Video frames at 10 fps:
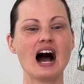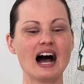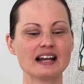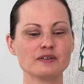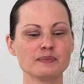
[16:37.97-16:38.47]

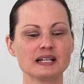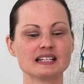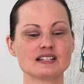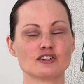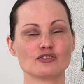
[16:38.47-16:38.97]
I don't plan
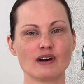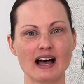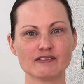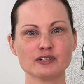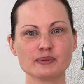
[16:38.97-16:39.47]
to
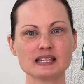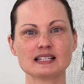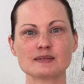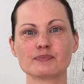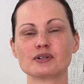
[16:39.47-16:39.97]
travel with
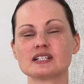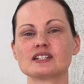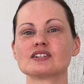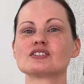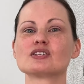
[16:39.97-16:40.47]
this
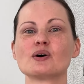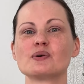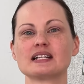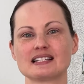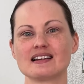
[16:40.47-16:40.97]
printer, so
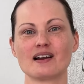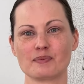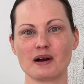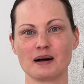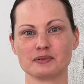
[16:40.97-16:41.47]
it's not a
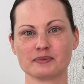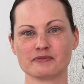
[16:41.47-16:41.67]
problem